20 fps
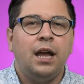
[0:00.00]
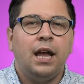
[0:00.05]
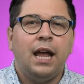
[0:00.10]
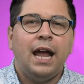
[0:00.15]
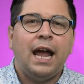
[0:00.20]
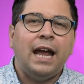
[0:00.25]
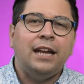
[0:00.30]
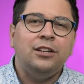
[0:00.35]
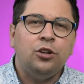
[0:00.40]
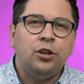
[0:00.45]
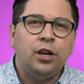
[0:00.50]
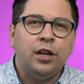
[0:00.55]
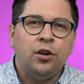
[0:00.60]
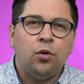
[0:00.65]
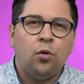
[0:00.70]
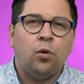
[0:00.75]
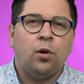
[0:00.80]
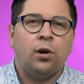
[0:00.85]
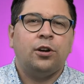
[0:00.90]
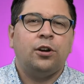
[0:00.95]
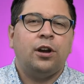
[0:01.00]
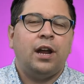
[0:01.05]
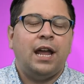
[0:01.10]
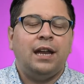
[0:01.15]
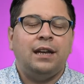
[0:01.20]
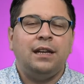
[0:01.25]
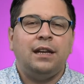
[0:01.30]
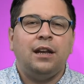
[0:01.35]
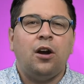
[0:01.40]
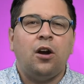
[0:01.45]
and you can order
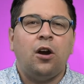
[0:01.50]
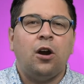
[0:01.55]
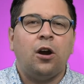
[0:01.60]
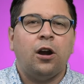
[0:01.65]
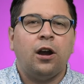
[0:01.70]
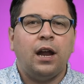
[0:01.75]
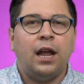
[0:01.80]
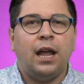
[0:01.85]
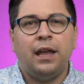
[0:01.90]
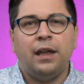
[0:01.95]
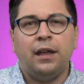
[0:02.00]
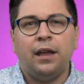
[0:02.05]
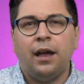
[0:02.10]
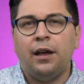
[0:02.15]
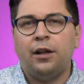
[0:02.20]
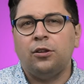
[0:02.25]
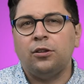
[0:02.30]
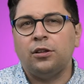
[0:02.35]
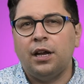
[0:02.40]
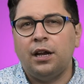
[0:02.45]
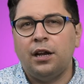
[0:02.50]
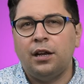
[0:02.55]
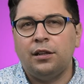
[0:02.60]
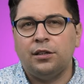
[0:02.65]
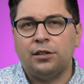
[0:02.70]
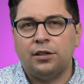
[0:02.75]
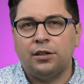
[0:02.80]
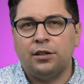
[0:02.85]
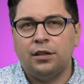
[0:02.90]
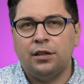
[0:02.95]
any RAL color.